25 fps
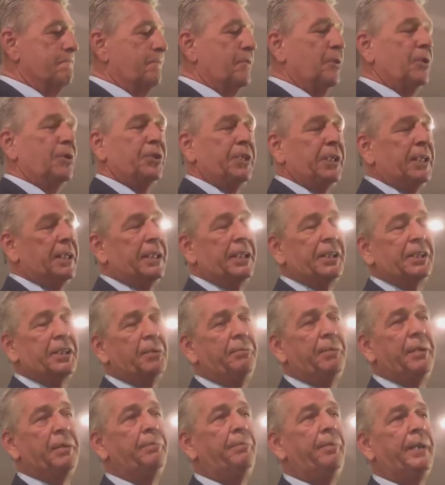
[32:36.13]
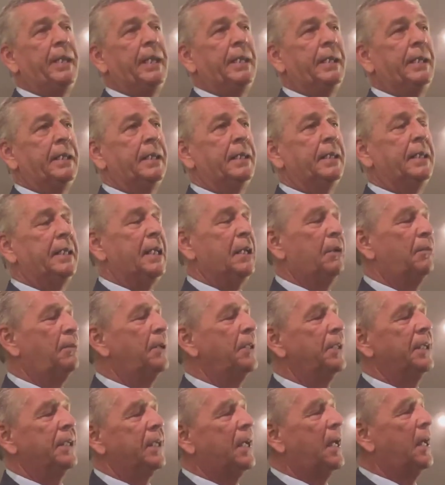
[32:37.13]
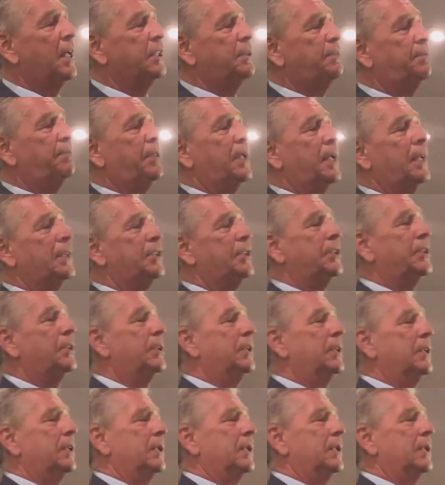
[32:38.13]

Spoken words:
for Jesus to be beaten. It wasn't God's pleasure